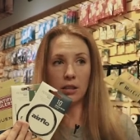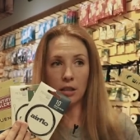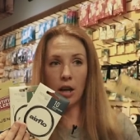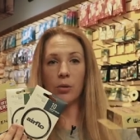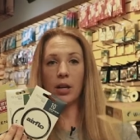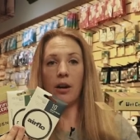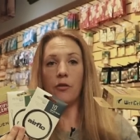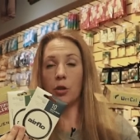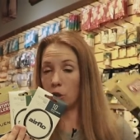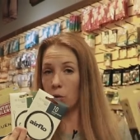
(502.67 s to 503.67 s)
low
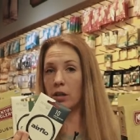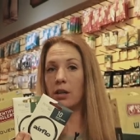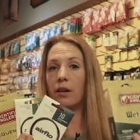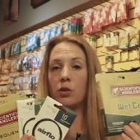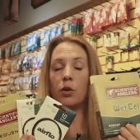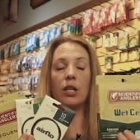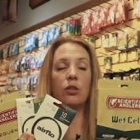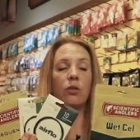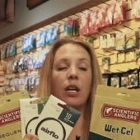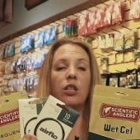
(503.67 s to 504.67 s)
enough or short enough, sorry,
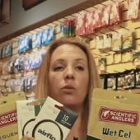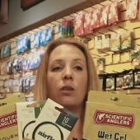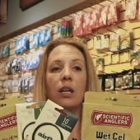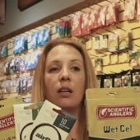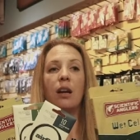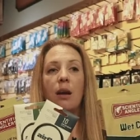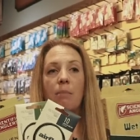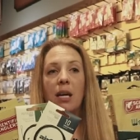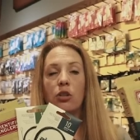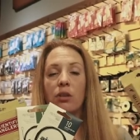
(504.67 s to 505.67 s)
so that you can
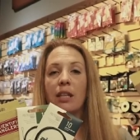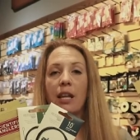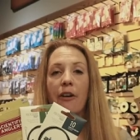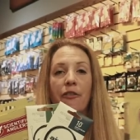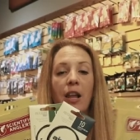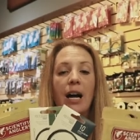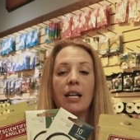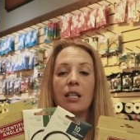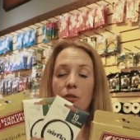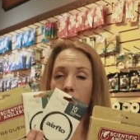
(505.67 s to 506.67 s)
make sure that that fly
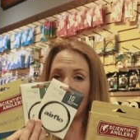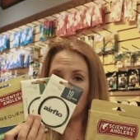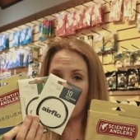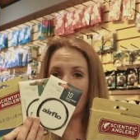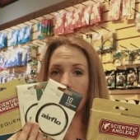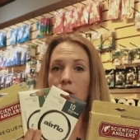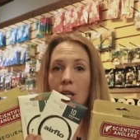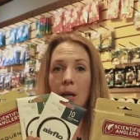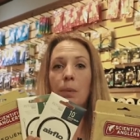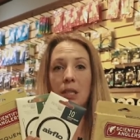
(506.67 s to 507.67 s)
is following what your
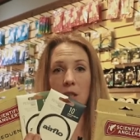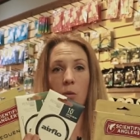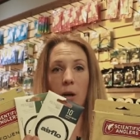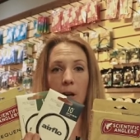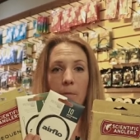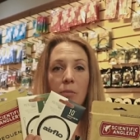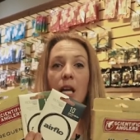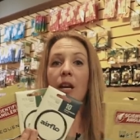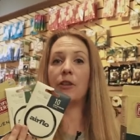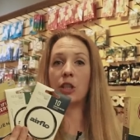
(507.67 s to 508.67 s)
tip is doing.
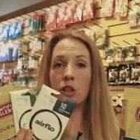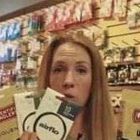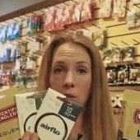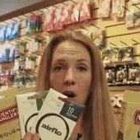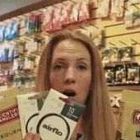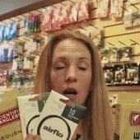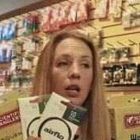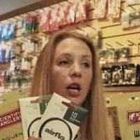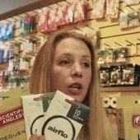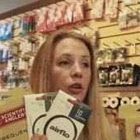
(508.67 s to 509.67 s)
If it's too
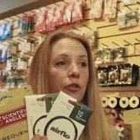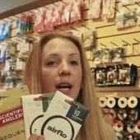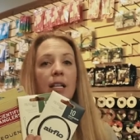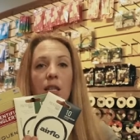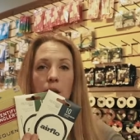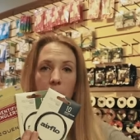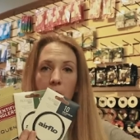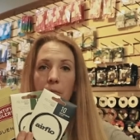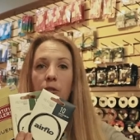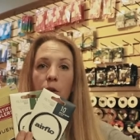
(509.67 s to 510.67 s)
long, your fly is going to be
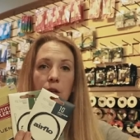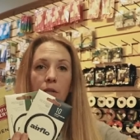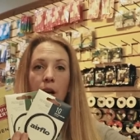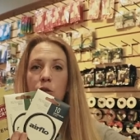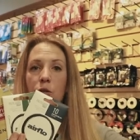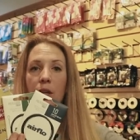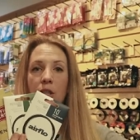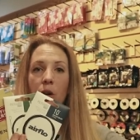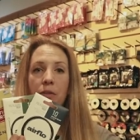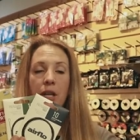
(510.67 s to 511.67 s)
up floating around doing
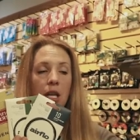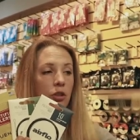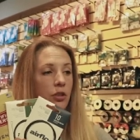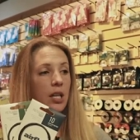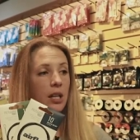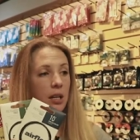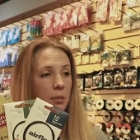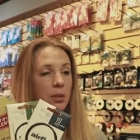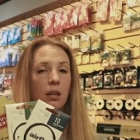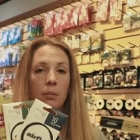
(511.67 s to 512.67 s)
its own thing and your sink
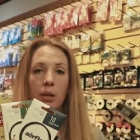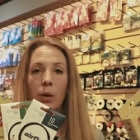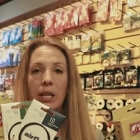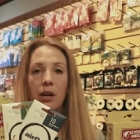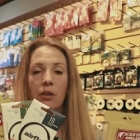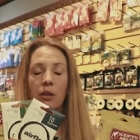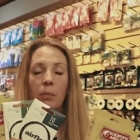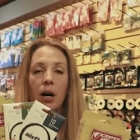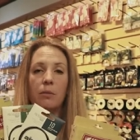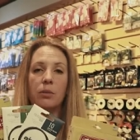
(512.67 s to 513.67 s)
tip's going to be way down on the
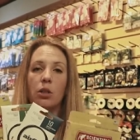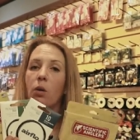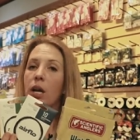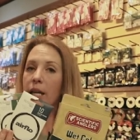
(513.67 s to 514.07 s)
bottom. So